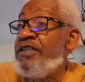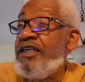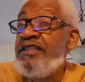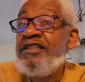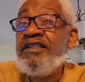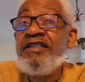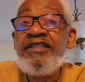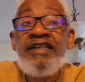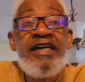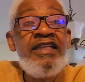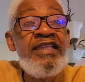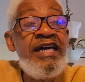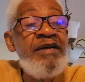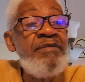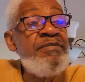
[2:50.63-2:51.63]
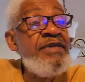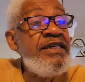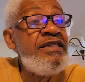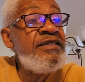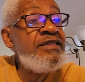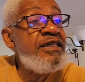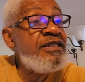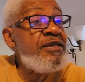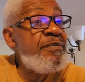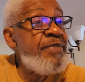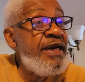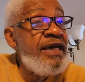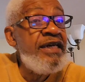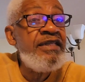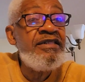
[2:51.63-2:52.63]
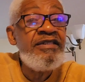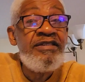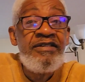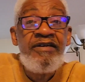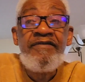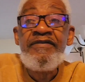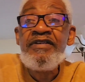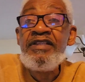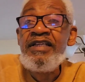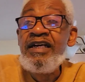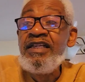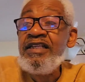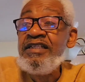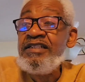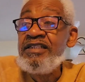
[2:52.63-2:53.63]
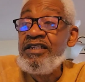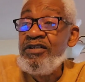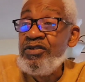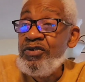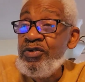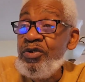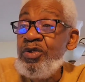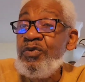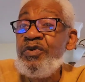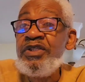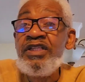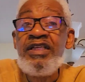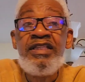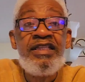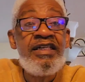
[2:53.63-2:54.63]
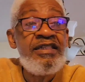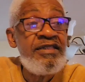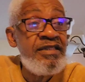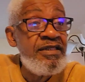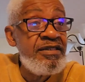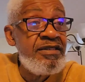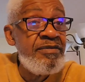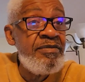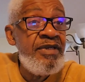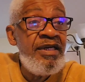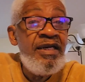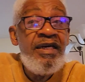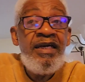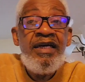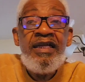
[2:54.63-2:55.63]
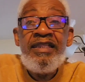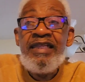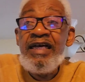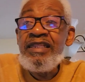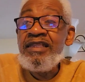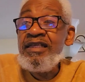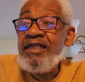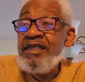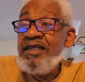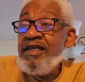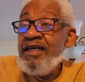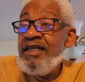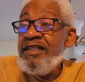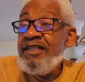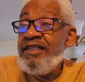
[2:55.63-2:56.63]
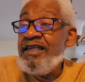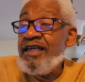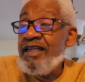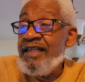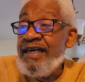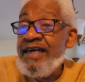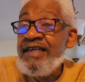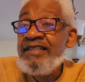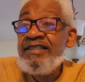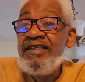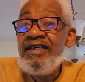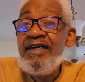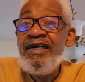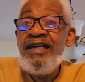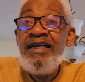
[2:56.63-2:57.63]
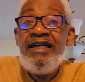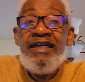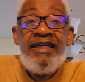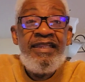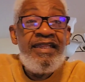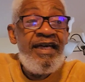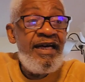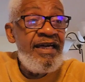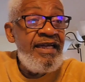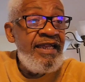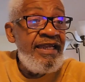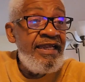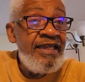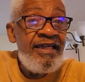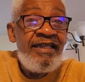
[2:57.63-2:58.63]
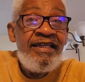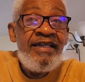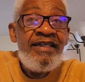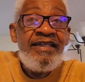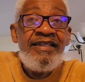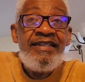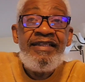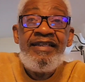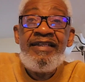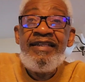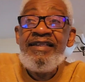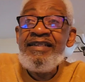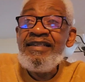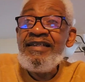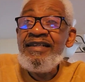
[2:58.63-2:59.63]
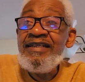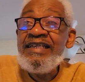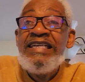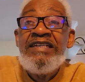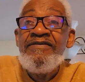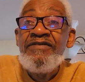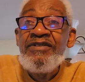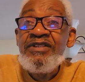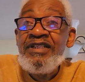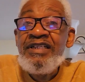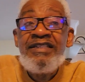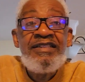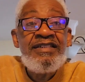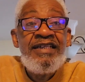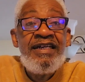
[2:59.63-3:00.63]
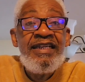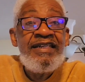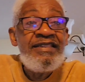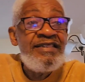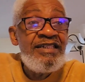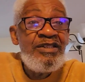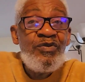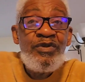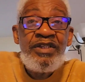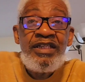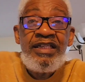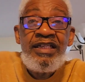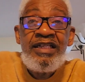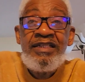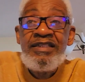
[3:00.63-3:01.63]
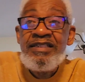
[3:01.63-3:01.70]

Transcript: And to say that means that the pain and suffering that is endured within that system, that the neglect, the the, the evilness that exists within that